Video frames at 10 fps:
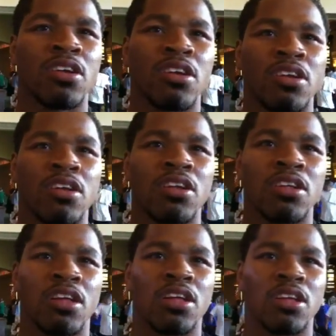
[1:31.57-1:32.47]
The fight
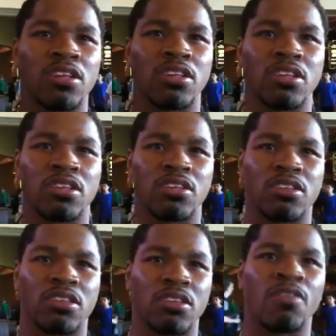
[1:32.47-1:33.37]
is uh,
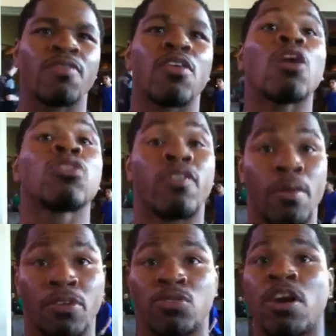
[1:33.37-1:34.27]
November 12th. Oh,
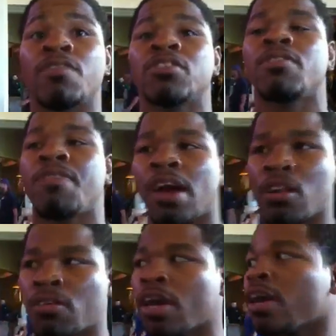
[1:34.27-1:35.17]
November 12th is the fight.
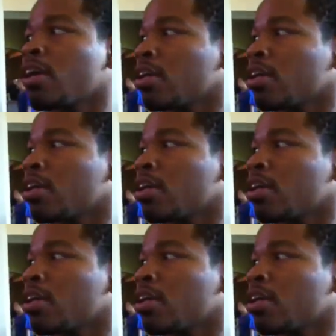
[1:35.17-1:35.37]
Okay.